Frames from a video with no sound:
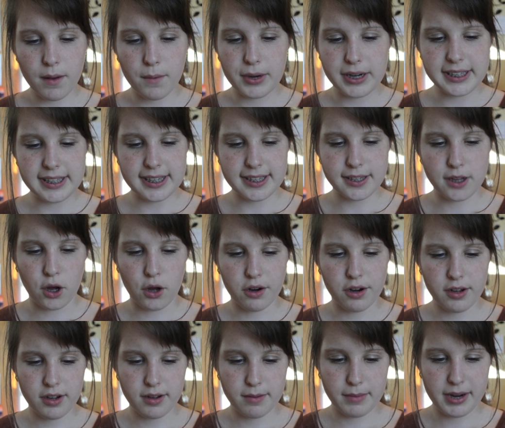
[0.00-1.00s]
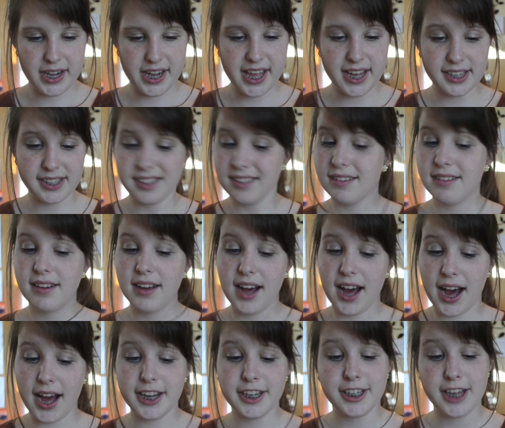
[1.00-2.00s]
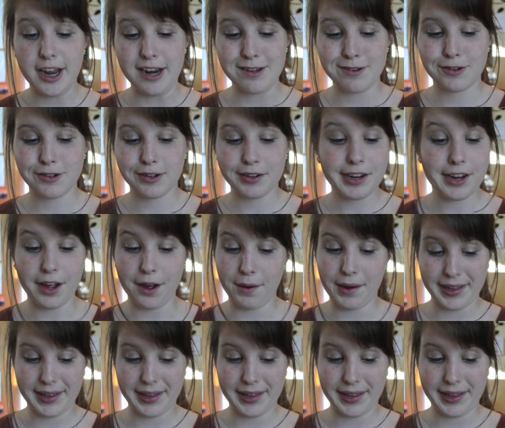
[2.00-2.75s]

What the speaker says: what is this called? My NYX eyeshadow trio.